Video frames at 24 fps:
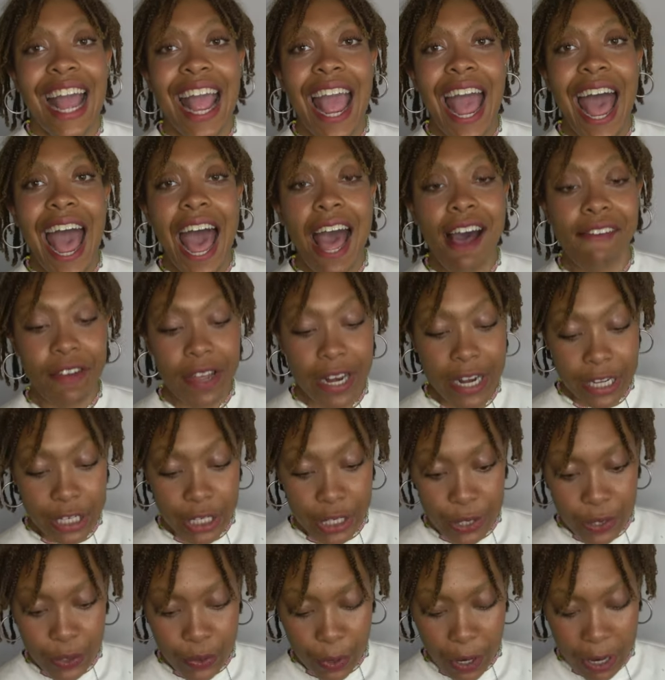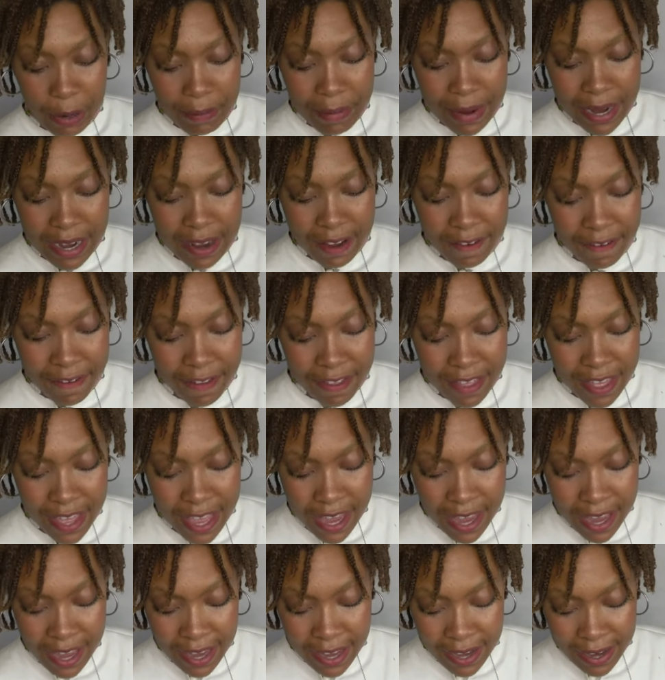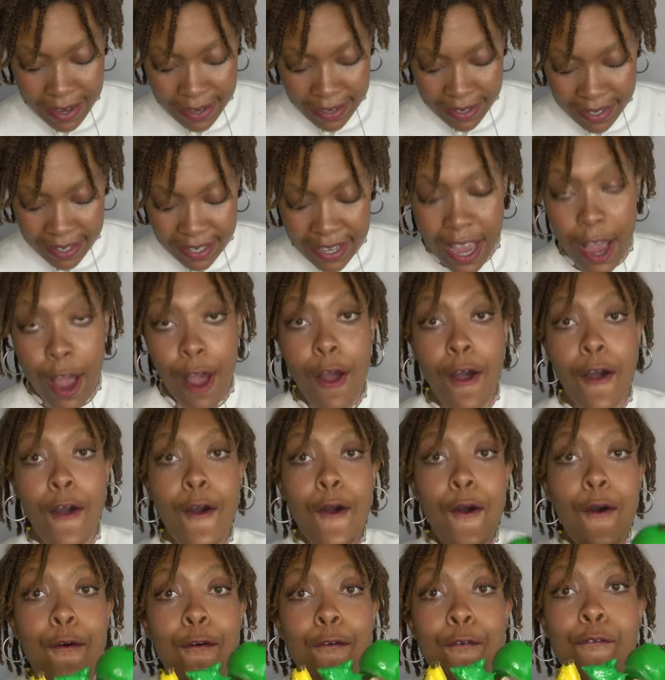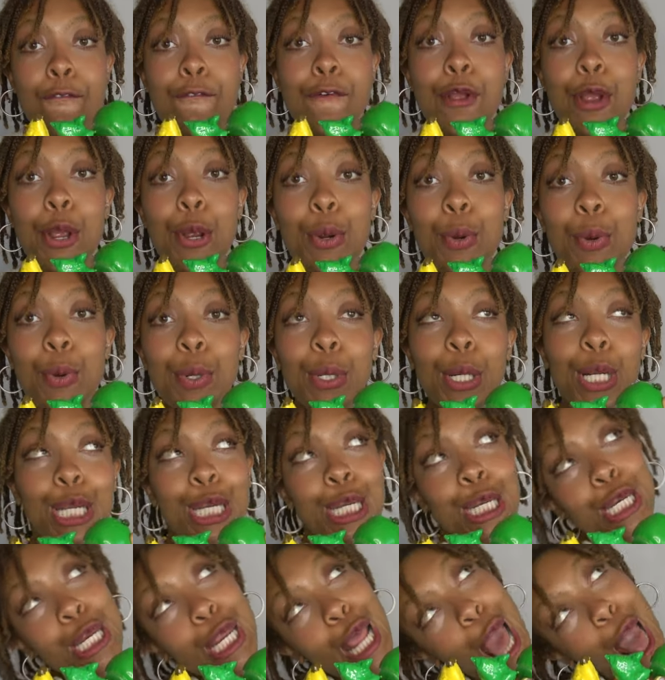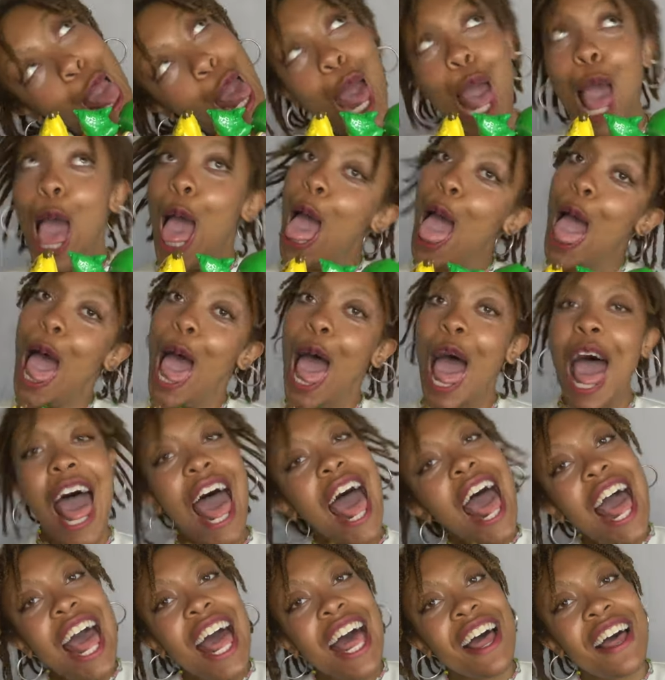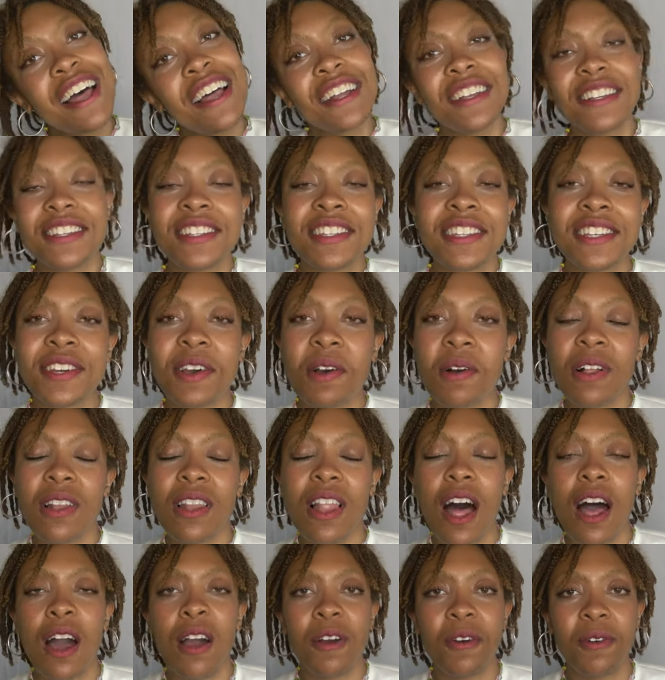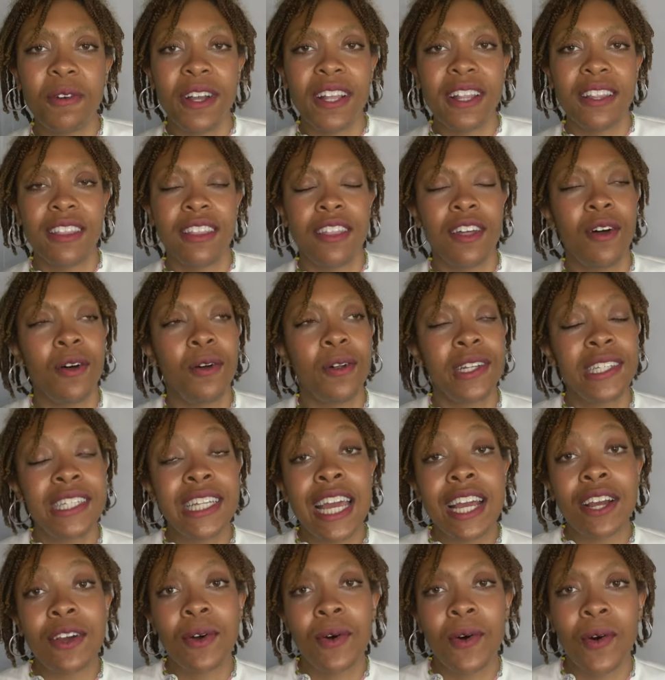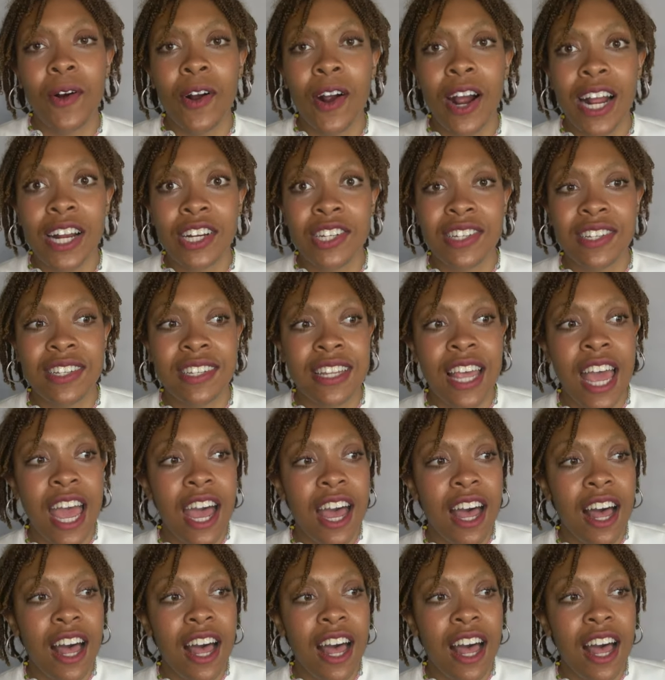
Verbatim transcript: I have an assortment of things. Fruit ah, to go along with the whole decor, just